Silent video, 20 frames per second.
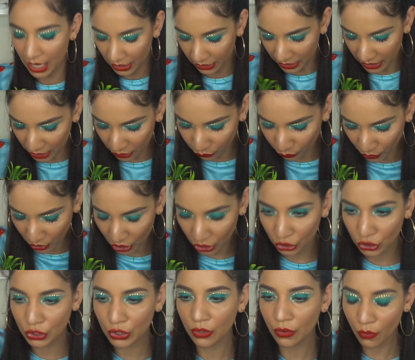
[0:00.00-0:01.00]
These were
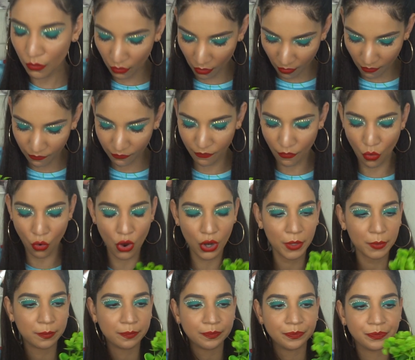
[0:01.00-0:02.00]
2 for